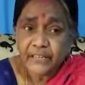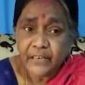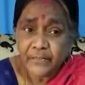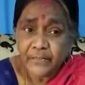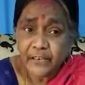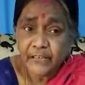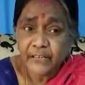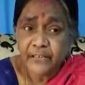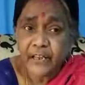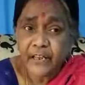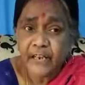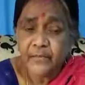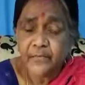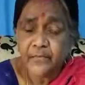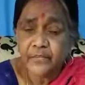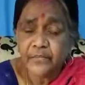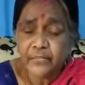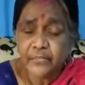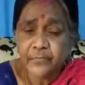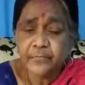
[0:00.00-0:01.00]
7
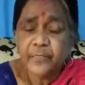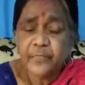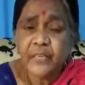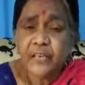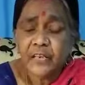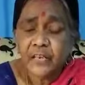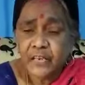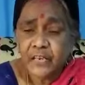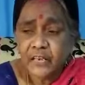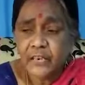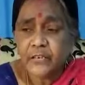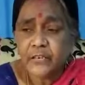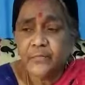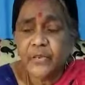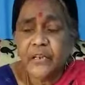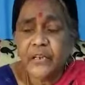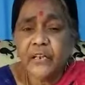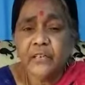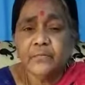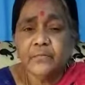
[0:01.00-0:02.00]
times it
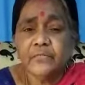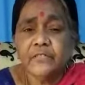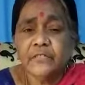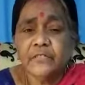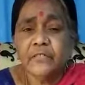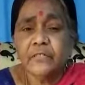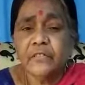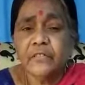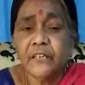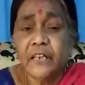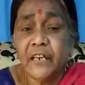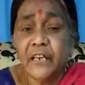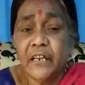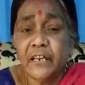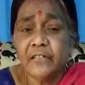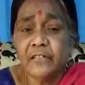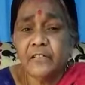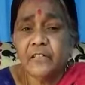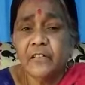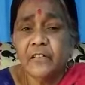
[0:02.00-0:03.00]
becomes
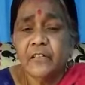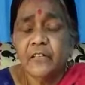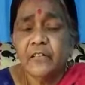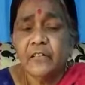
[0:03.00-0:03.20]
8